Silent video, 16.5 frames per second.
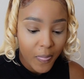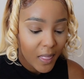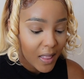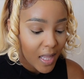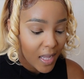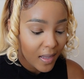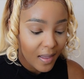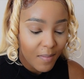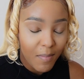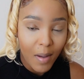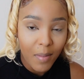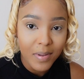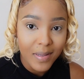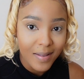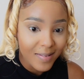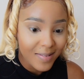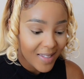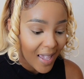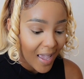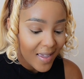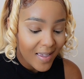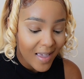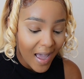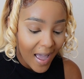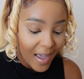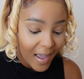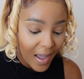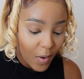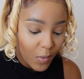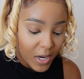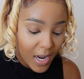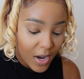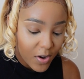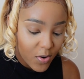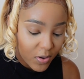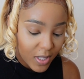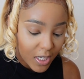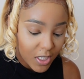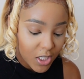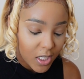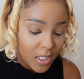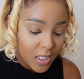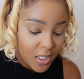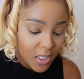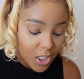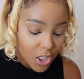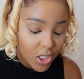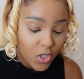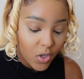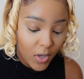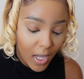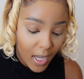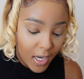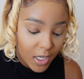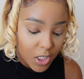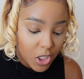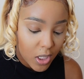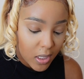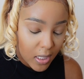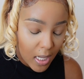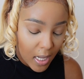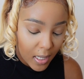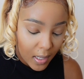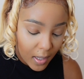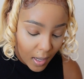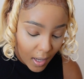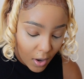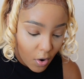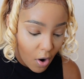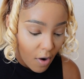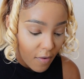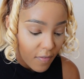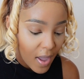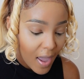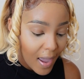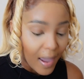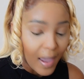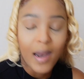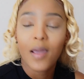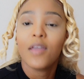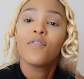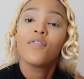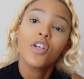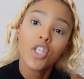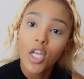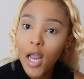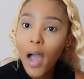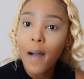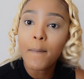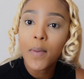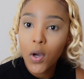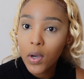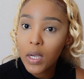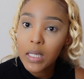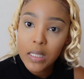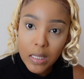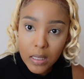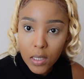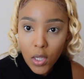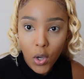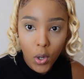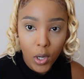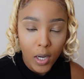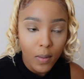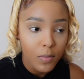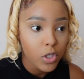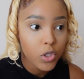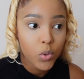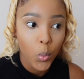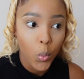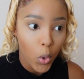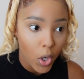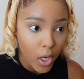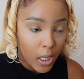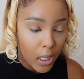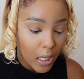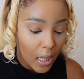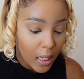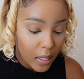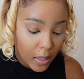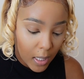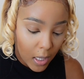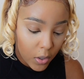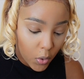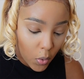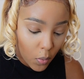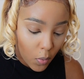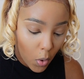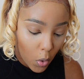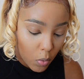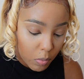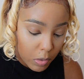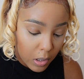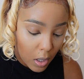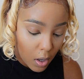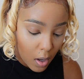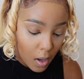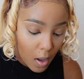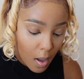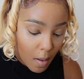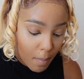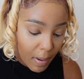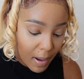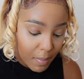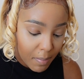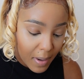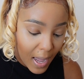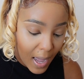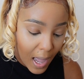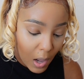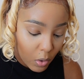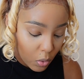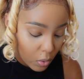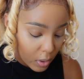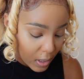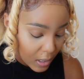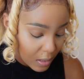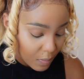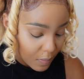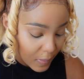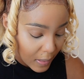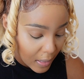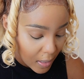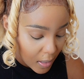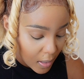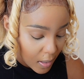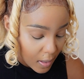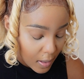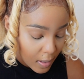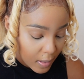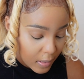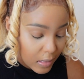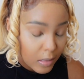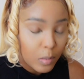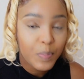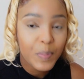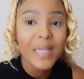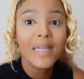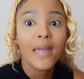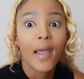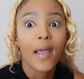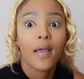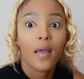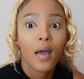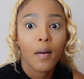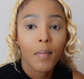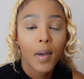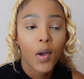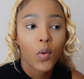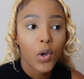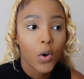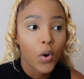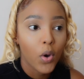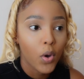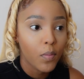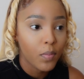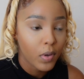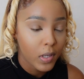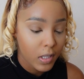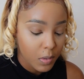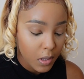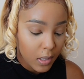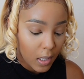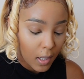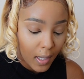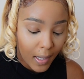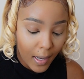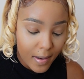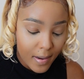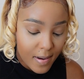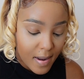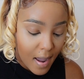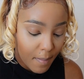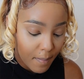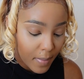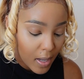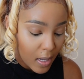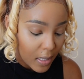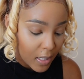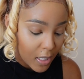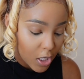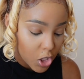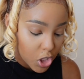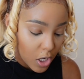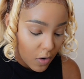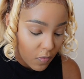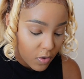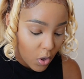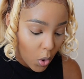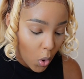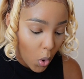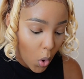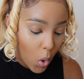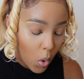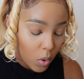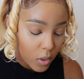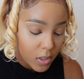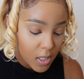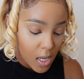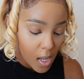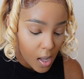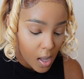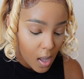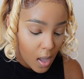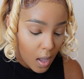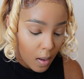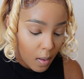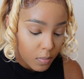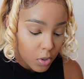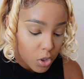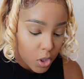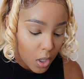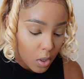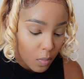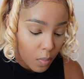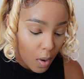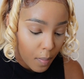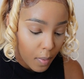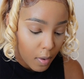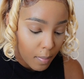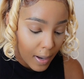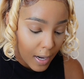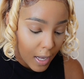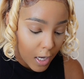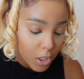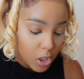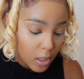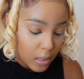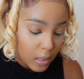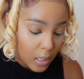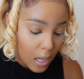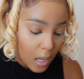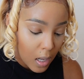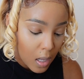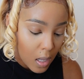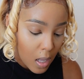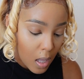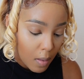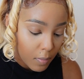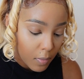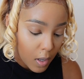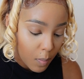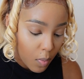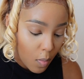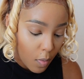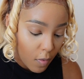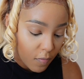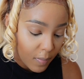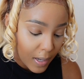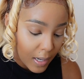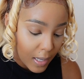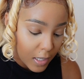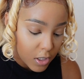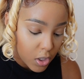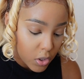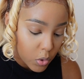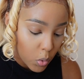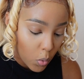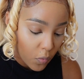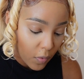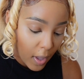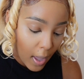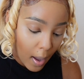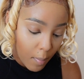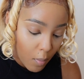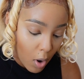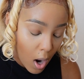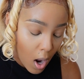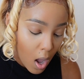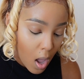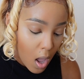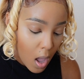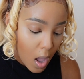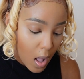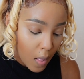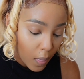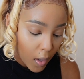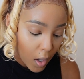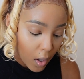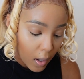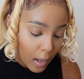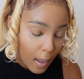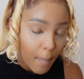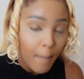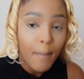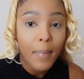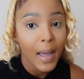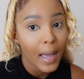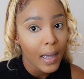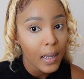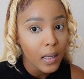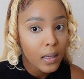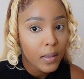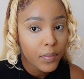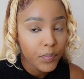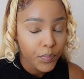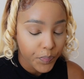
like imam guilt and gaga, when I know that she's okay, she's taken care of, and eventually I'm going to see her. Let me just work and then go home to her. But now I'll already be speeding my way home because I'm just like, I'm here for the whole day. I'm just trying to pop on my lashes now. I'm gonna pop off my lashes off camera, and then I'll come back.